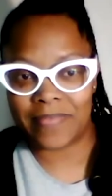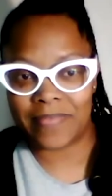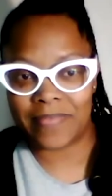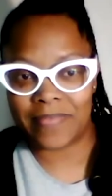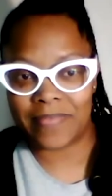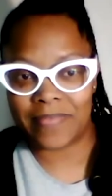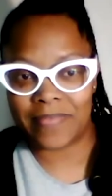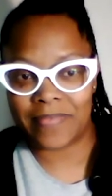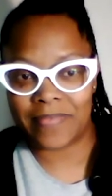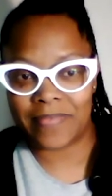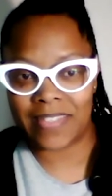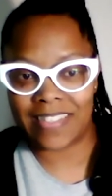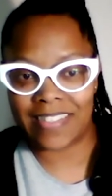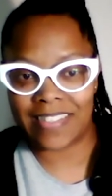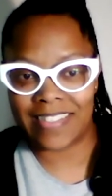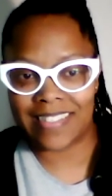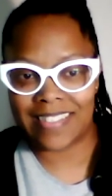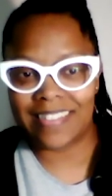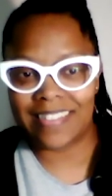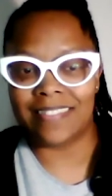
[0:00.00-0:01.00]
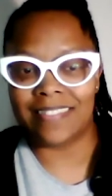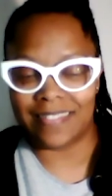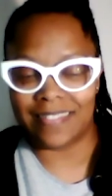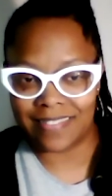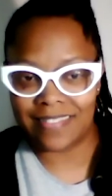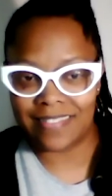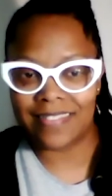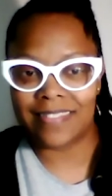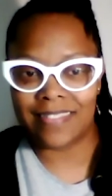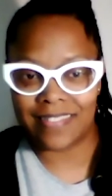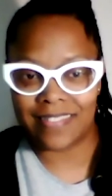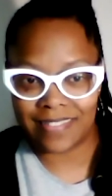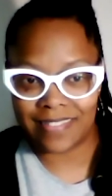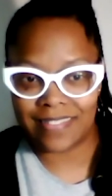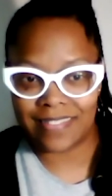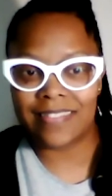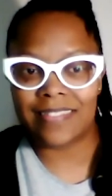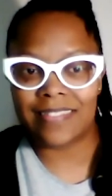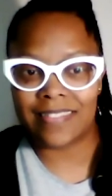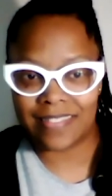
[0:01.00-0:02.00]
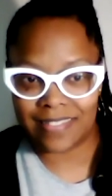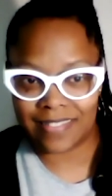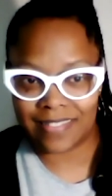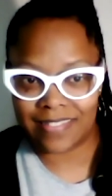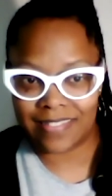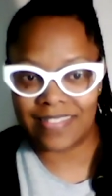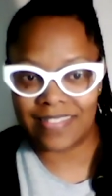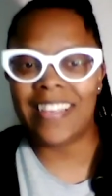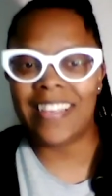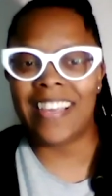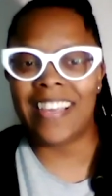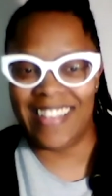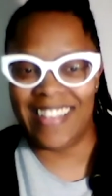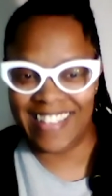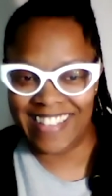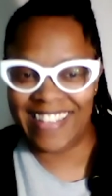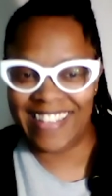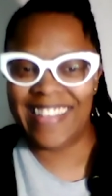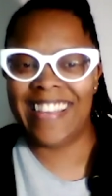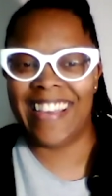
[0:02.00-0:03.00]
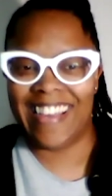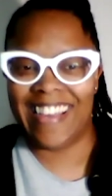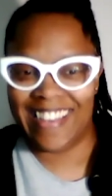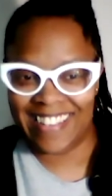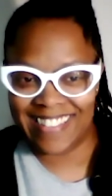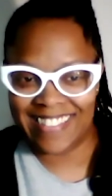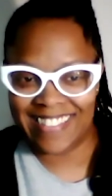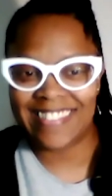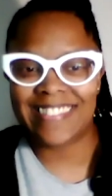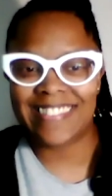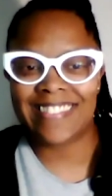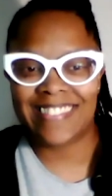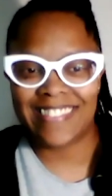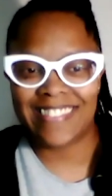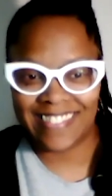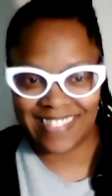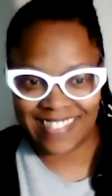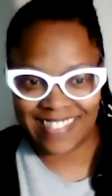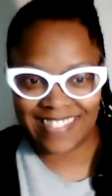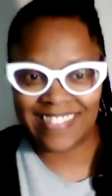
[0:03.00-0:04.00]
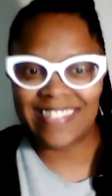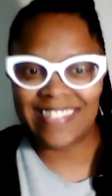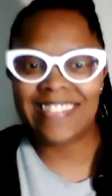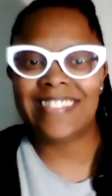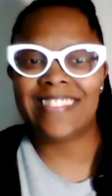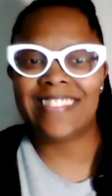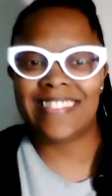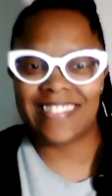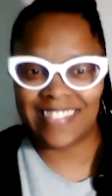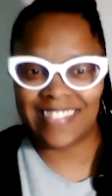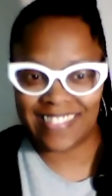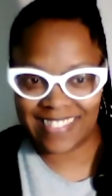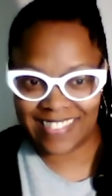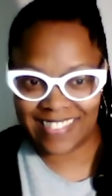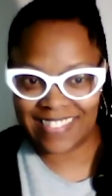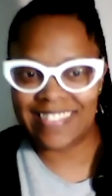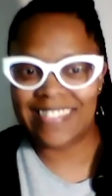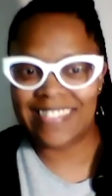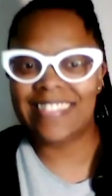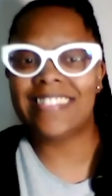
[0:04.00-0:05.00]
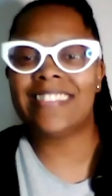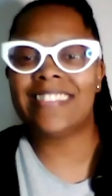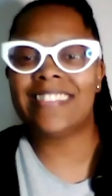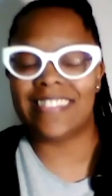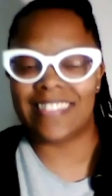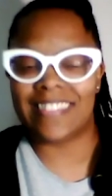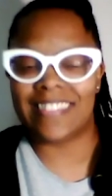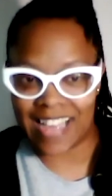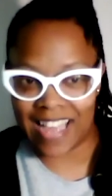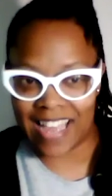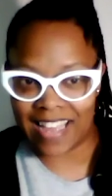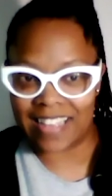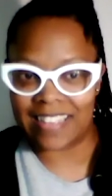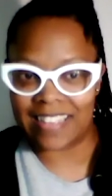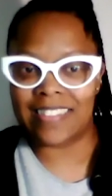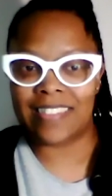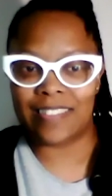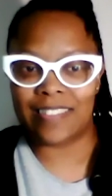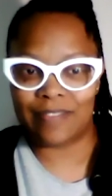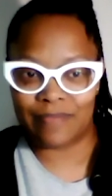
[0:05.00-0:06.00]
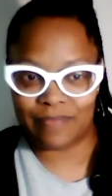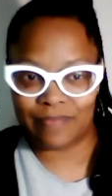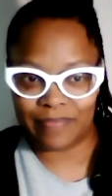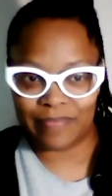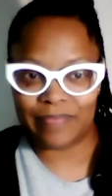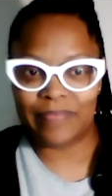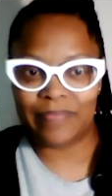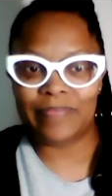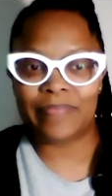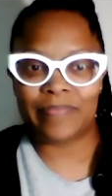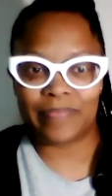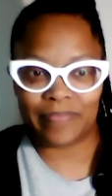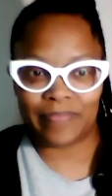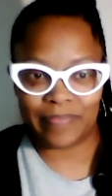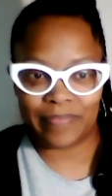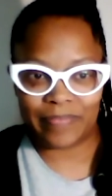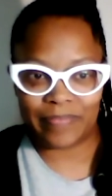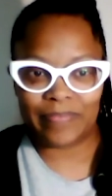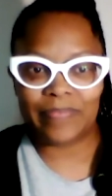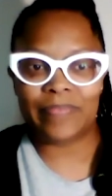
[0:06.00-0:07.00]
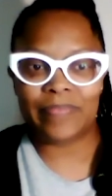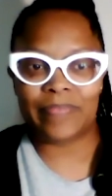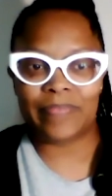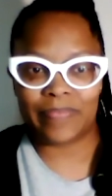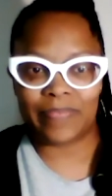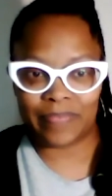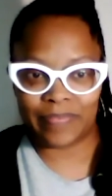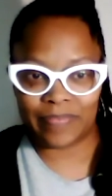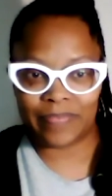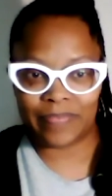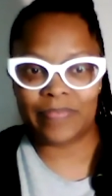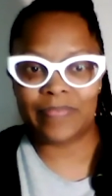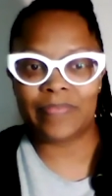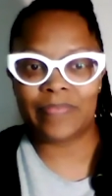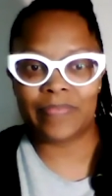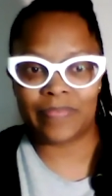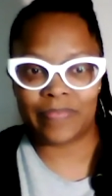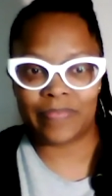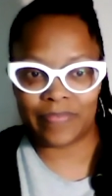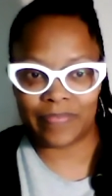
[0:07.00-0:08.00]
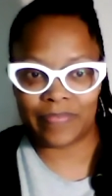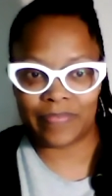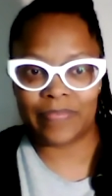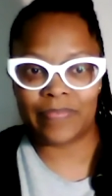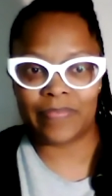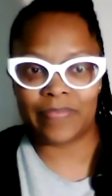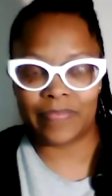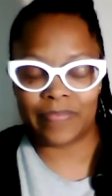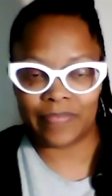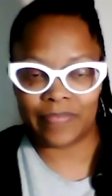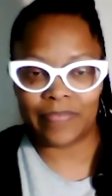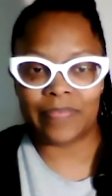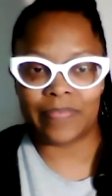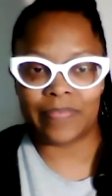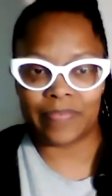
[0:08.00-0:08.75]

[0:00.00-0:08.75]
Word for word: And that was the goal to keep you focused, to give you specific, not just general. Yeah. Here's what to do next. Here's your thing. And that's part of the breakthrough challenges.